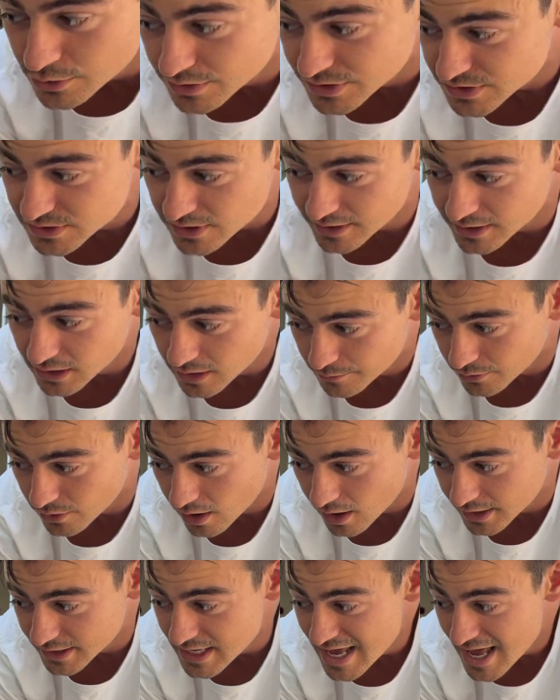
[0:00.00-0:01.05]
was studying
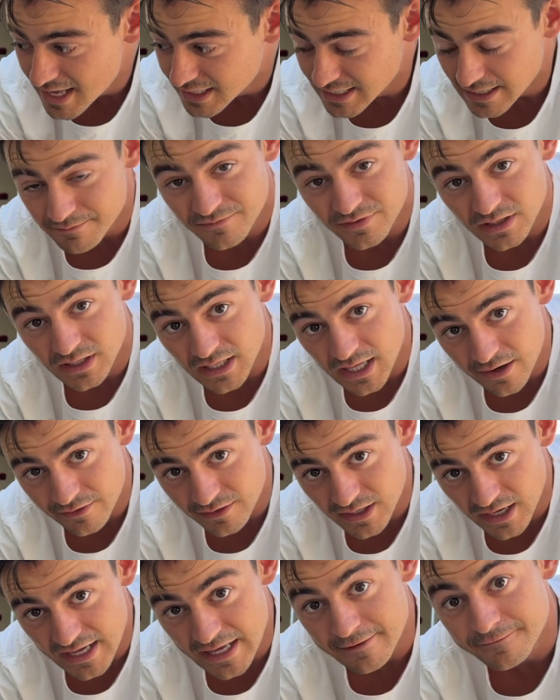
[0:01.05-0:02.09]
abroad named
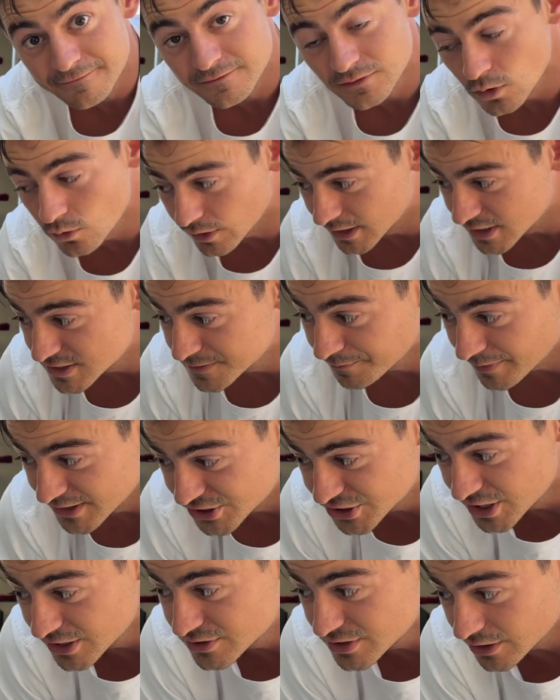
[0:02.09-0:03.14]
Valeria in Florence. And
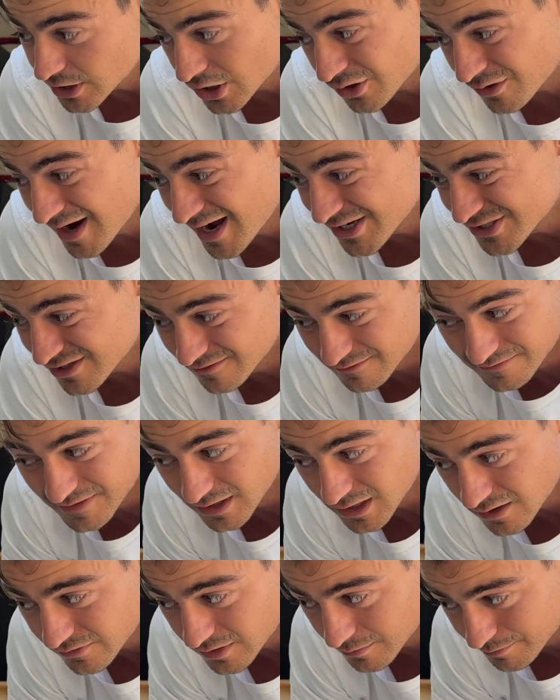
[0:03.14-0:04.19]
she took a crash and fell off her